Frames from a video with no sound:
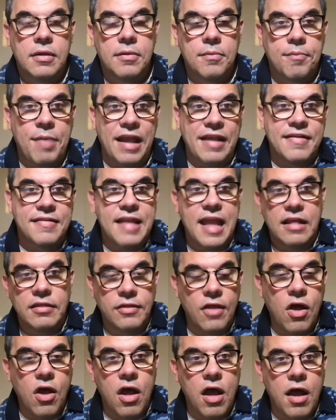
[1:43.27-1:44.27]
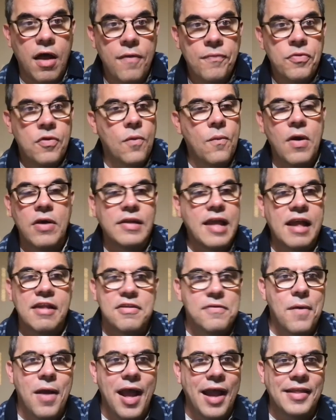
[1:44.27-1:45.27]
by state law, well,
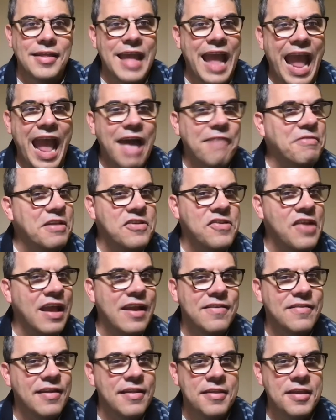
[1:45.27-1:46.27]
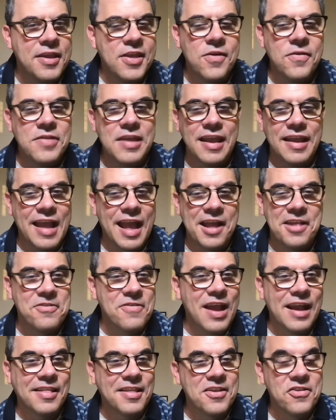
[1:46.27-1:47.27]
guess what? You have to change it in the union
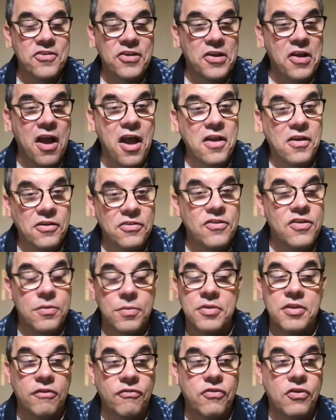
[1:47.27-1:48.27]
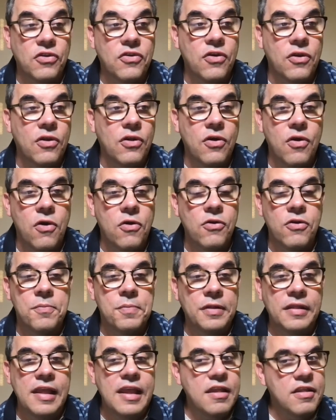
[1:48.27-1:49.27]
contract in Chicago too with the Fraternal Order of
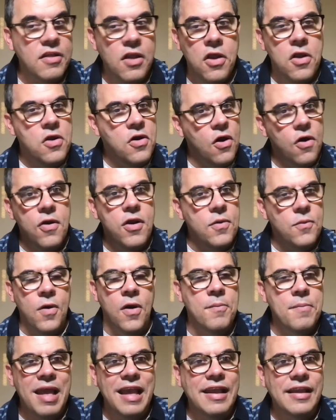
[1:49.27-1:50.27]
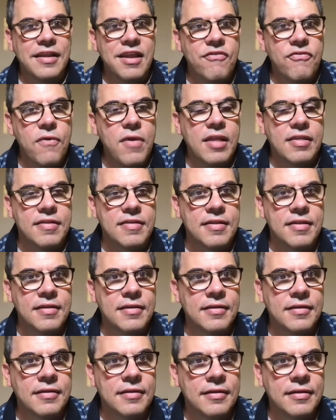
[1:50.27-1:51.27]
Police, or it won't make a difference.
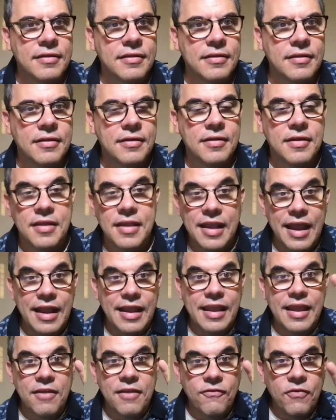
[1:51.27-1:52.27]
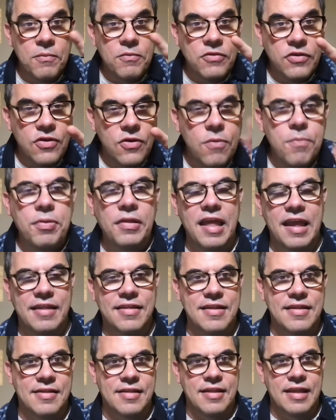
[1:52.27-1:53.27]
You got to get it from two
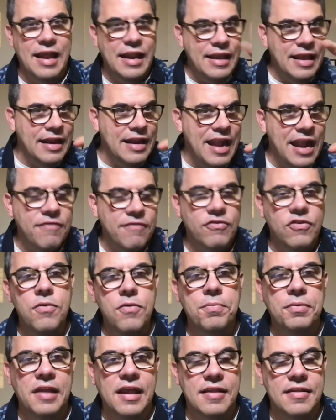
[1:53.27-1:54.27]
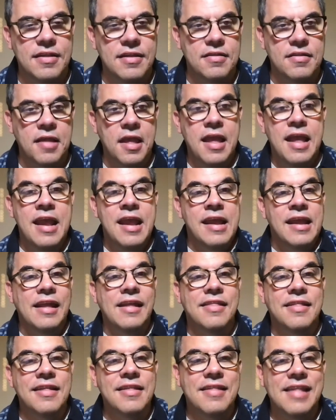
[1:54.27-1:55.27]
places. You got to get it out of two places.
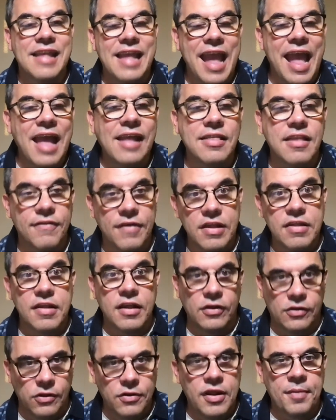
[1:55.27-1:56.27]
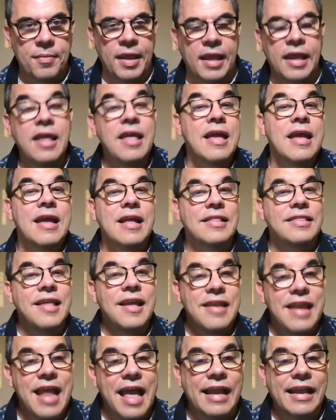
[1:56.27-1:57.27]
And since the activists, including me,
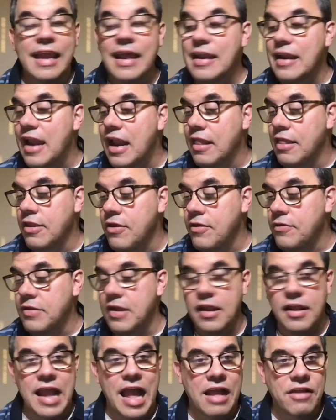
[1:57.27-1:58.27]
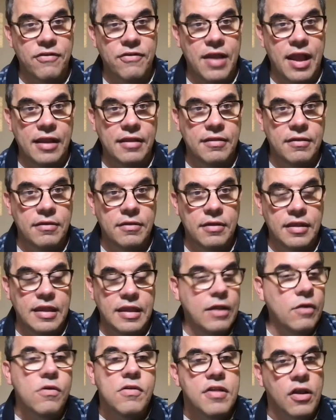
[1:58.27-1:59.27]
did not get it out of the union contract
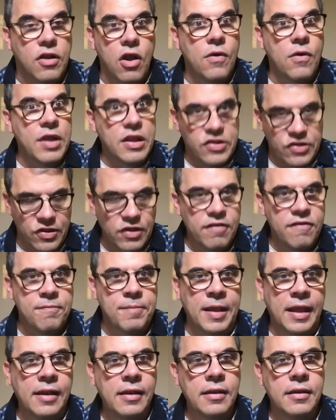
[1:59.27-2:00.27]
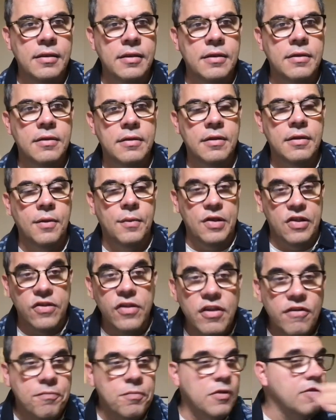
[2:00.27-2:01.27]
years ago, it should have been. We
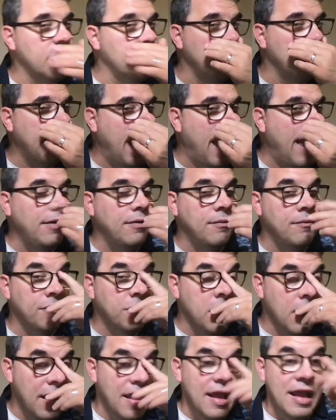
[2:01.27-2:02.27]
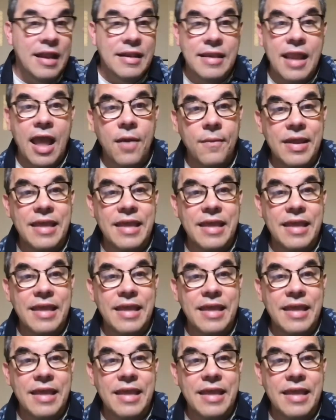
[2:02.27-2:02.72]
should have pursued that. Now we